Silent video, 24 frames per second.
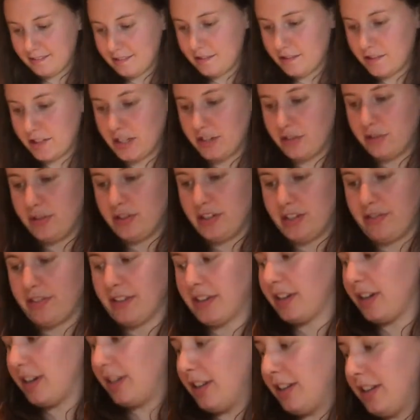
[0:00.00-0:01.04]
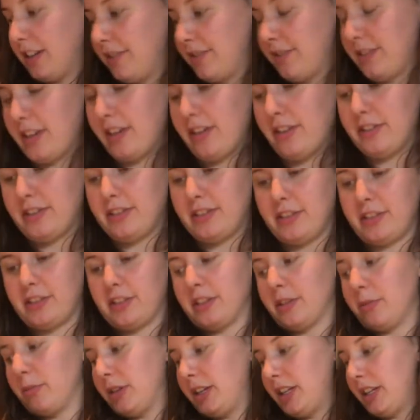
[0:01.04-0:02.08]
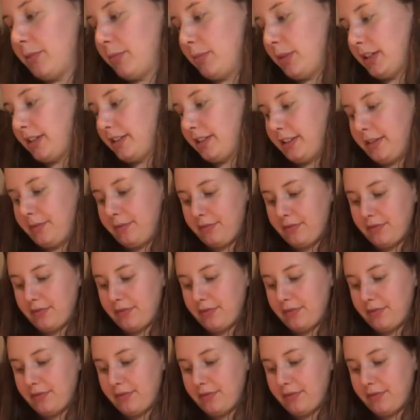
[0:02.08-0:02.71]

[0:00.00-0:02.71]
Should I do a different color? No, it's just going to make it mixy.